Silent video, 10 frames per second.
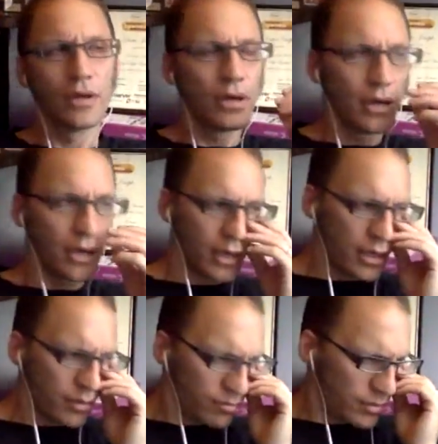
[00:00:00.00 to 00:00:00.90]

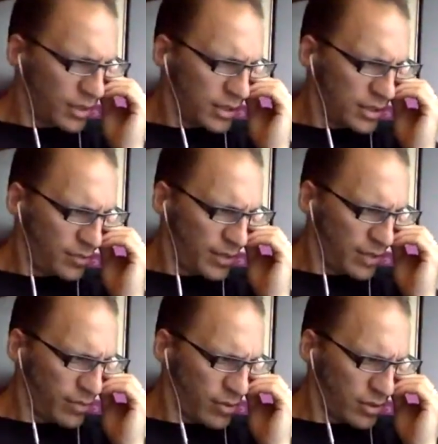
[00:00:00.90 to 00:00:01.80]
The bigger
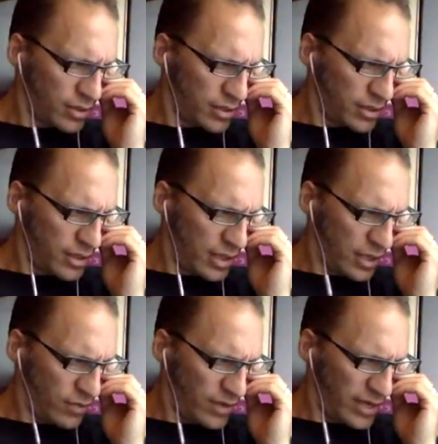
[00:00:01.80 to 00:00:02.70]
blocker
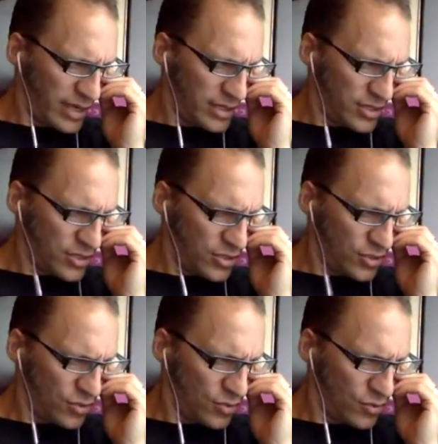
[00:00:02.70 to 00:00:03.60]
there relates
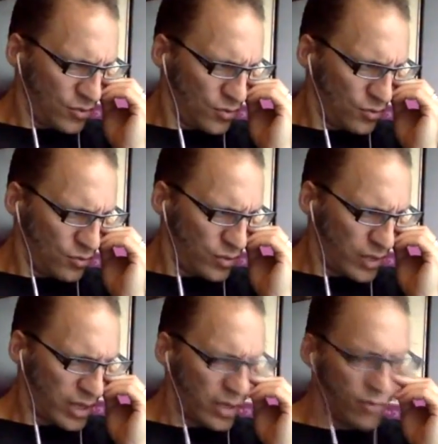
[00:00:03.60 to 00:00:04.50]
to,
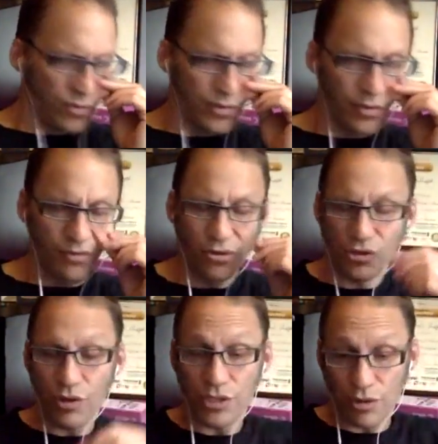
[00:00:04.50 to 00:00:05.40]
we've got
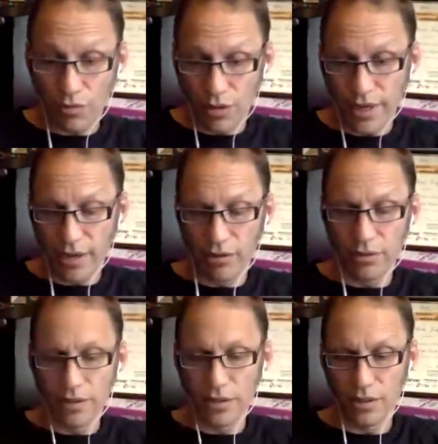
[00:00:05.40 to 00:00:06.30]
screen sharing working on
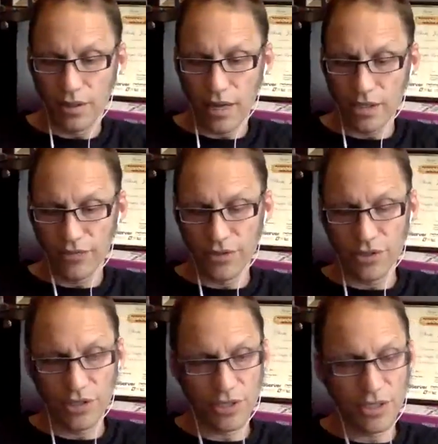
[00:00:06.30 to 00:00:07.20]
the Agile Ventures
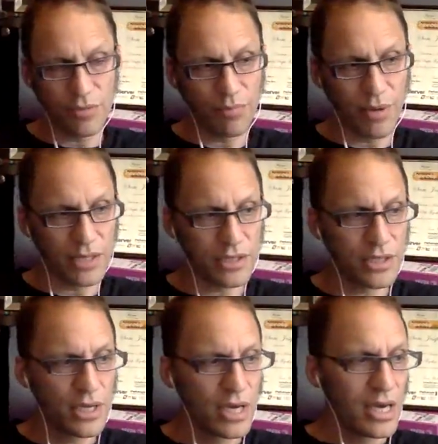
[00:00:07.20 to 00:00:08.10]
Jitsi, but
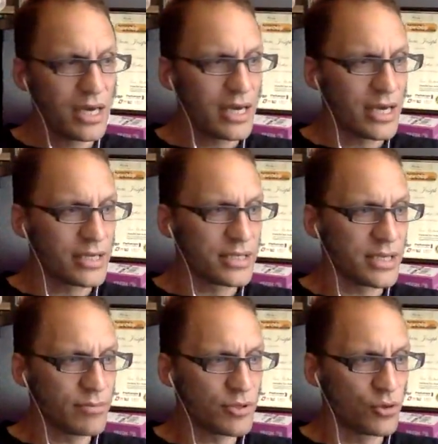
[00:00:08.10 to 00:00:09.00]
it
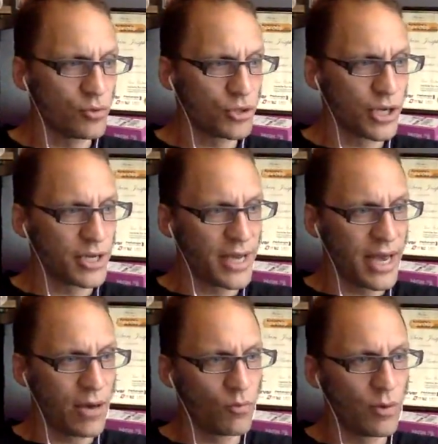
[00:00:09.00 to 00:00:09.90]
seems to all shut
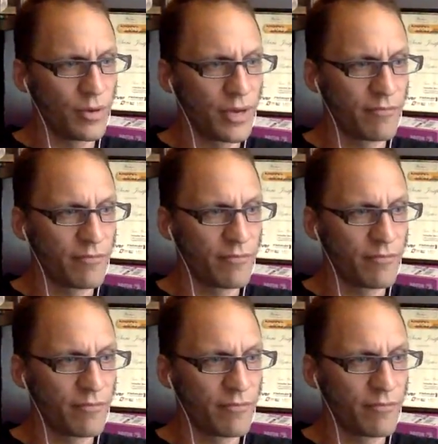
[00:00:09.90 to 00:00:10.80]
down when we have more
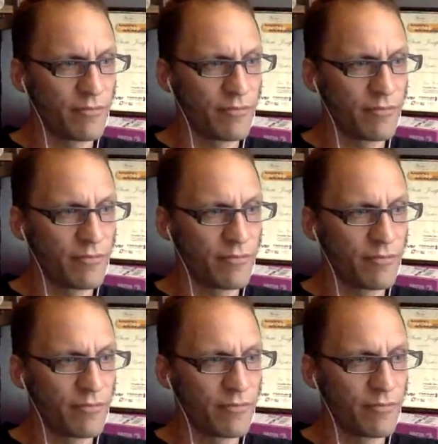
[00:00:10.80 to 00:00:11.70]
than 2 people in a
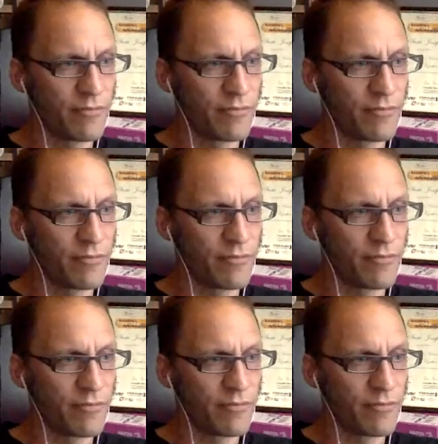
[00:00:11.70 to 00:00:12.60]
session for
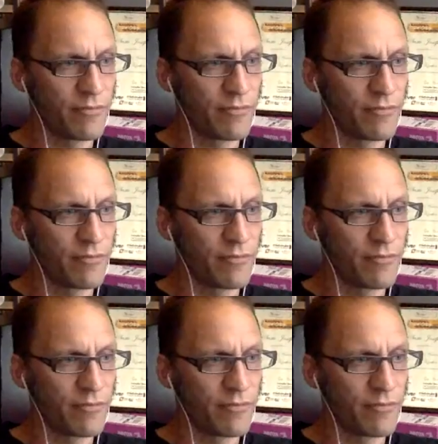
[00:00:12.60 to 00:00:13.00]
some reason. We don't